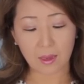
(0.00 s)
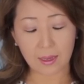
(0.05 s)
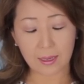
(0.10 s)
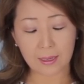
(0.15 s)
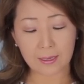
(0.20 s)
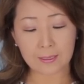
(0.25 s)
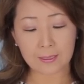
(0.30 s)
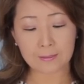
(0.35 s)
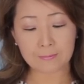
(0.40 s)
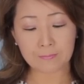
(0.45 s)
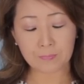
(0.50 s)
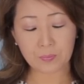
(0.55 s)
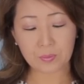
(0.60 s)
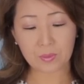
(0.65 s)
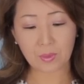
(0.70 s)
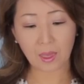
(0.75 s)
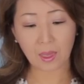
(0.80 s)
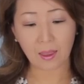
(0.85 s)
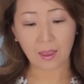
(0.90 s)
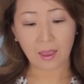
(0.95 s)

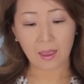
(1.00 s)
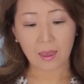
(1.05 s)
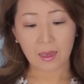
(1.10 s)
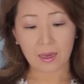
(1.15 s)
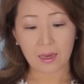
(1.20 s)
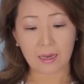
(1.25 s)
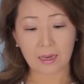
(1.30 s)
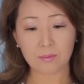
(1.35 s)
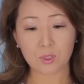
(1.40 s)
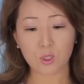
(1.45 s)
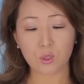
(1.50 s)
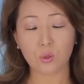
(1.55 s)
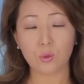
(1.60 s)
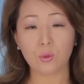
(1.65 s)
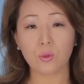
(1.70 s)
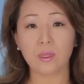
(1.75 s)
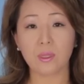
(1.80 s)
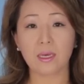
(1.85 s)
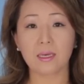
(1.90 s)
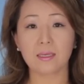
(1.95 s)
I'm
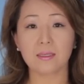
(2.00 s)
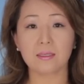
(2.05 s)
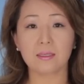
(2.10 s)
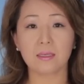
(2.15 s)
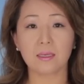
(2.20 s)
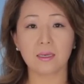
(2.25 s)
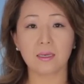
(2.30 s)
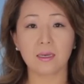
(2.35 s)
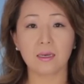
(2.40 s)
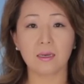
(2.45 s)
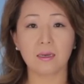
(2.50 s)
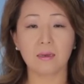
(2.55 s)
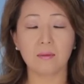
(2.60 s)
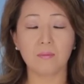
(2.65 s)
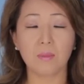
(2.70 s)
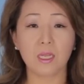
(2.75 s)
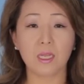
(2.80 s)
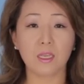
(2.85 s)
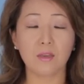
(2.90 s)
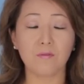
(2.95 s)
sure that
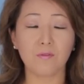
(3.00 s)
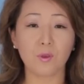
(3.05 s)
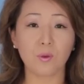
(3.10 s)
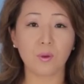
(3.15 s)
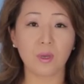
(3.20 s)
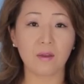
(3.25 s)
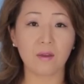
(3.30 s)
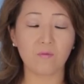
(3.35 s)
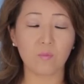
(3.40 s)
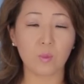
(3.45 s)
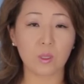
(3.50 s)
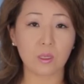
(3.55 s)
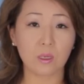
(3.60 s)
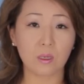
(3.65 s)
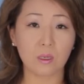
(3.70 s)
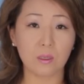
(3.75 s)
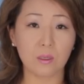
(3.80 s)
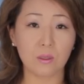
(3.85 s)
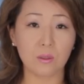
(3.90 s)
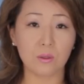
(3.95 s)
many of you have been
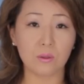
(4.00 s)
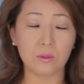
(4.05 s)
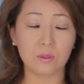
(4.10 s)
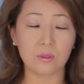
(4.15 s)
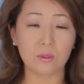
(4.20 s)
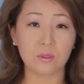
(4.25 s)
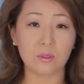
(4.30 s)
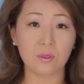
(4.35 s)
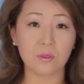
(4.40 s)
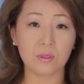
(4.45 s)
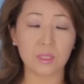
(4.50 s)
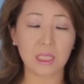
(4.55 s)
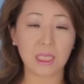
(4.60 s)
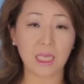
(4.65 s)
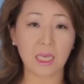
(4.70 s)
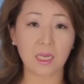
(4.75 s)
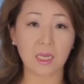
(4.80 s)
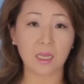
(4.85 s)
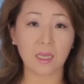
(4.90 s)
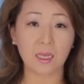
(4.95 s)
glued to
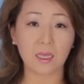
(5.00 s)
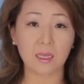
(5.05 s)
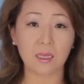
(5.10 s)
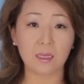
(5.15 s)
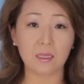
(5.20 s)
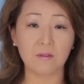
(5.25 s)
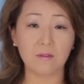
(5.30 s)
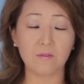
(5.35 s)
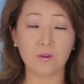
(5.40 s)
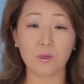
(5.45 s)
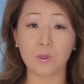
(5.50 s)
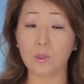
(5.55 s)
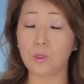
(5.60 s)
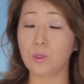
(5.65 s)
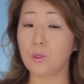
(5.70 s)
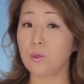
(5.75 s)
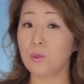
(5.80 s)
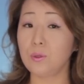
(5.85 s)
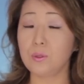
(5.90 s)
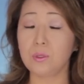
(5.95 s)
CNN and different
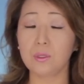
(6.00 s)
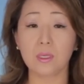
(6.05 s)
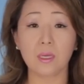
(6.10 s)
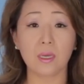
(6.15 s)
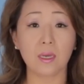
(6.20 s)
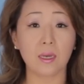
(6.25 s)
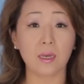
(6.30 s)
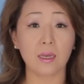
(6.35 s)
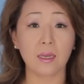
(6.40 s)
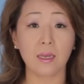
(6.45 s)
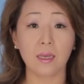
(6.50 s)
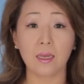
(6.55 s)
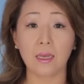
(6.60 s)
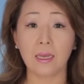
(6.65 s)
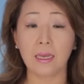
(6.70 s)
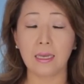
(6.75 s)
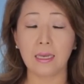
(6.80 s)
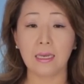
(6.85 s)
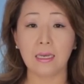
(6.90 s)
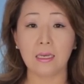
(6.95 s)

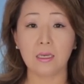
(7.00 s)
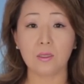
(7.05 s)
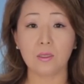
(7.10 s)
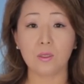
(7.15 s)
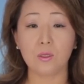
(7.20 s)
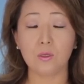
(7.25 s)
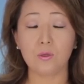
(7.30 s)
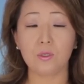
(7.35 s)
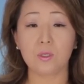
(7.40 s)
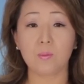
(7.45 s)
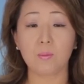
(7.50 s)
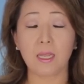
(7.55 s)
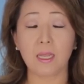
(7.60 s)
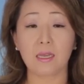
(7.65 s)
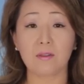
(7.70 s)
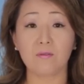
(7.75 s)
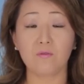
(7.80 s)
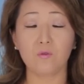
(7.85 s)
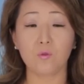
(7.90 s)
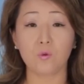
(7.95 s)
news
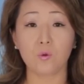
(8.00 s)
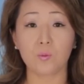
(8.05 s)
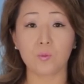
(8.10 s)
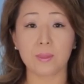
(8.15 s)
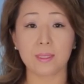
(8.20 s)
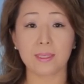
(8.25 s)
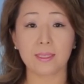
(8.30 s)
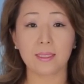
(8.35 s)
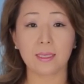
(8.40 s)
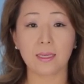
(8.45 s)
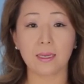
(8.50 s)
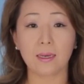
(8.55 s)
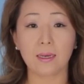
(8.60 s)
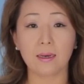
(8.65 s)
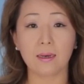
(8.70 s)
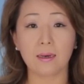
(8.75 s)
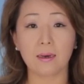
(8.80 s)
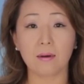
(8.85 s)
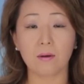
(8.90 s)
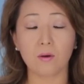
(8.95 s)
platforms
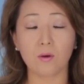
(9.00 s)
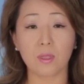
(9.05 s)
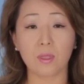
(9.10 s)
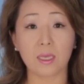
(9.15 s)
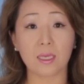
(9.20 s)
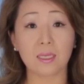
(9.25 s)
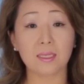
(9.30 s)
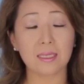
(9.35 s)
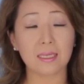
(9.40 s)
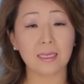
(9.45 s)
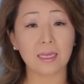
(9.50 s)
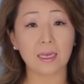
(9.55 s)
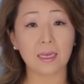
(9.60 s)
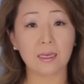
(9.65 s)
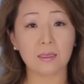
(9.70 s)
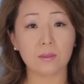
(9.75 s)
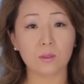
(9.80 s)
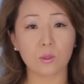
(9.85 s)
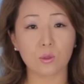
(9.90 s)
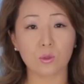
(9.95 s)
on the
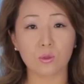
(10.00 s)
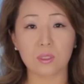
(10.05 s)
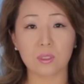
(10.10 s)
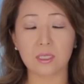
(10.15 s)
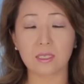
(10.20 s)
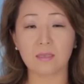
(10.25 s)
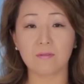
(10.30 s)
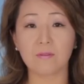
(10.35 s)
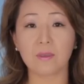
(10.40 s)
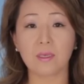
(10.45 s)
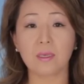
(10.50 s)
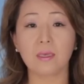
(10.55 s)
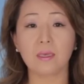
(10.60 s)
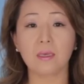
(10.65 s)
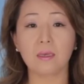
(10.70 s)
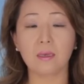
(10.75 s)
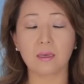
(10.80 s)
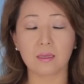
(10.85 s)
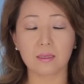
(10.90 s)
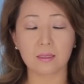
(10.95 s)
internet and on
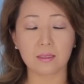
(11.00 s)
TV,